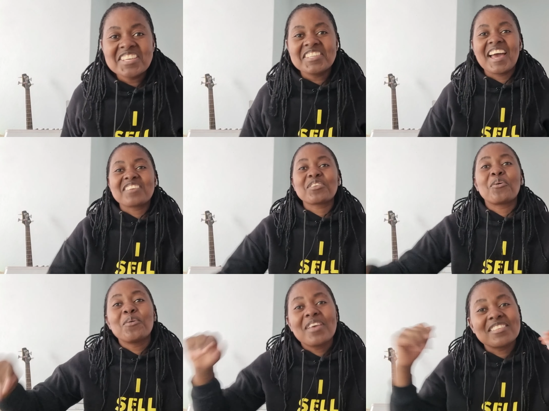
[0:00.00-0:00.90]
Yeah,
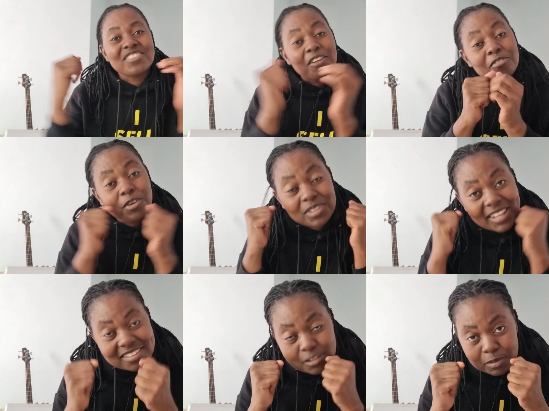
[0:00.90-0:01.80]
so it's not for
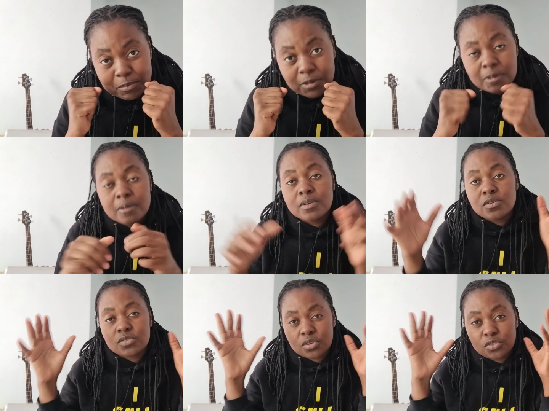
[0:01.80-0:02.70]
lazy people.
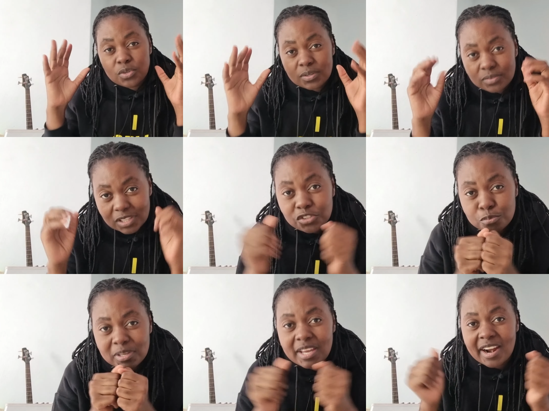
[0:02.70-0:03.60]
So you need
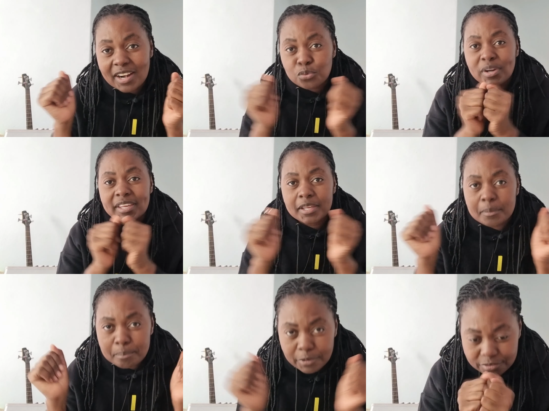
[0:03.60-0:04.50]
to be a
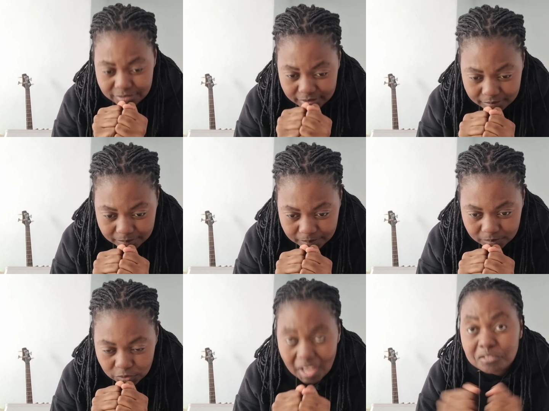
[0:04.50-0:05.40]
hardworking person.
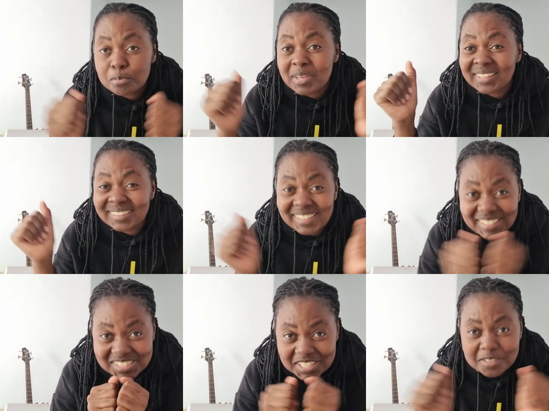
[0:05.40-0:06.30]
You have to be a
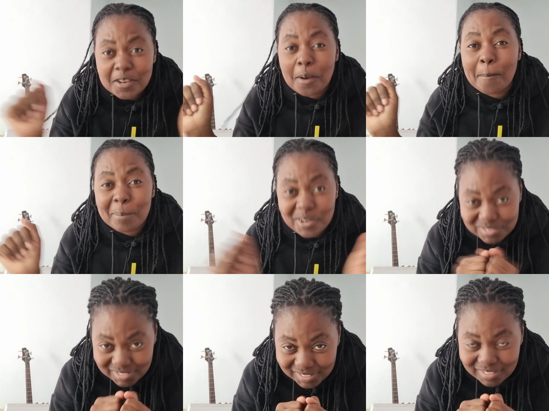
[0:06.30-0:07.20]
diligent
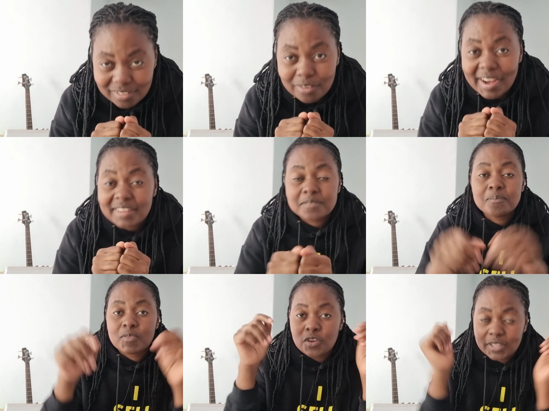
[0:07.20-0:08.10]
person, right?
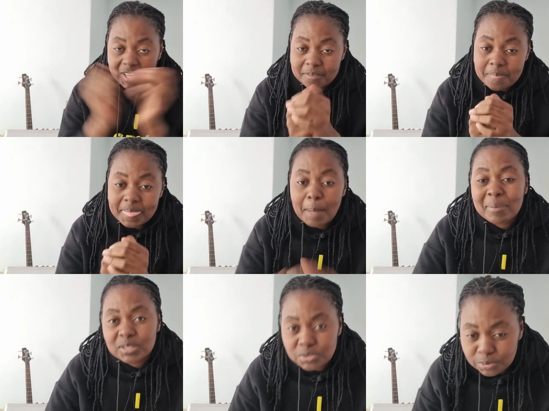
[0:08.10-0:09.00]
Okay,
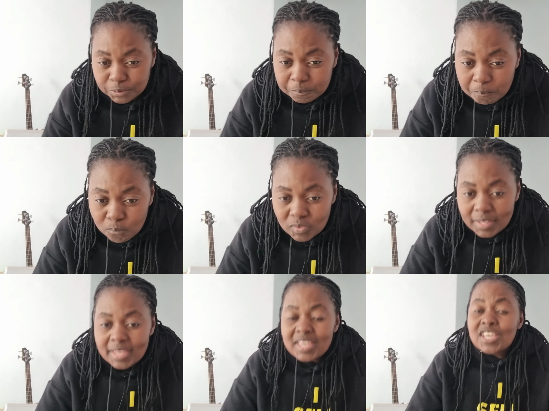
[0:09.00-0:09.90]
number two,
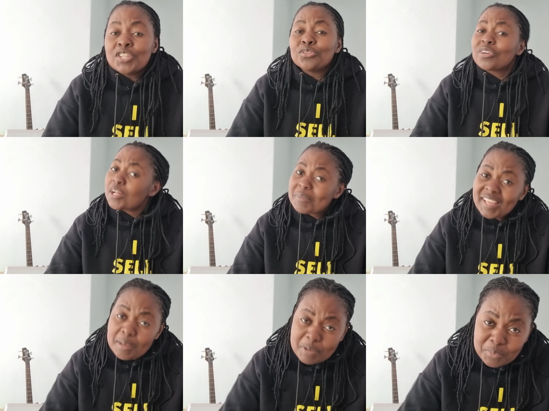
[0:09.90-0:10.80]
do not
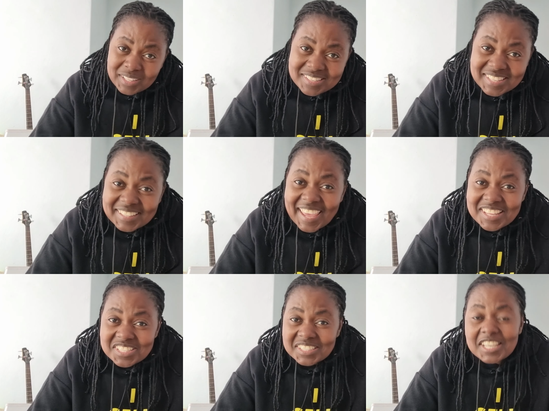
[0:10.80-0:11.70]
become a real estate
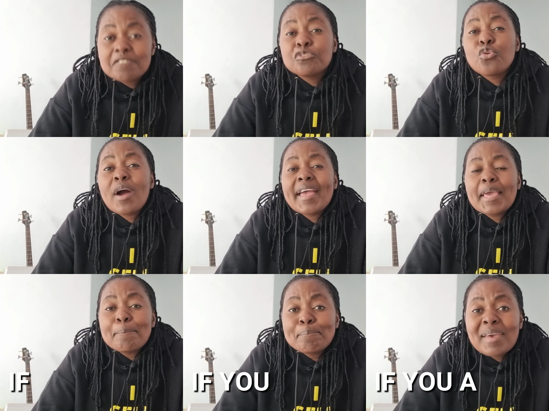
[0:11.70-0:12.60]
agent if you are
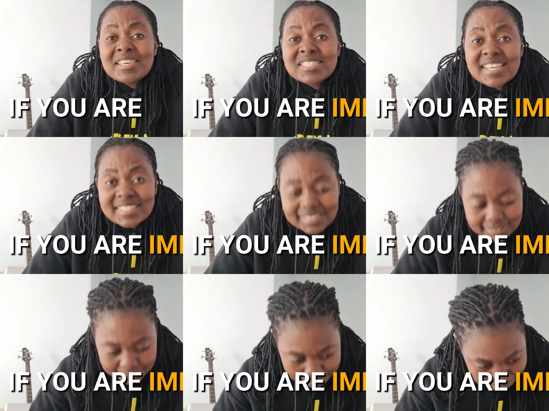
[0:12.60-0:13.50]

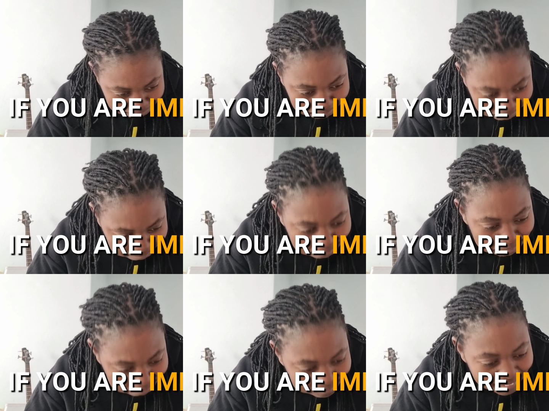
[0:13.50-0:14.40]
impatient.
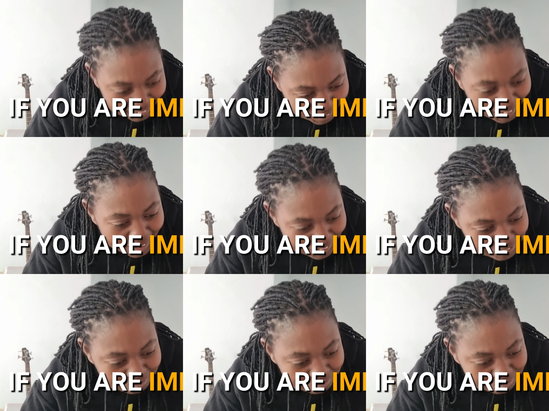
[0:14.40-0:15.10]
Yeah.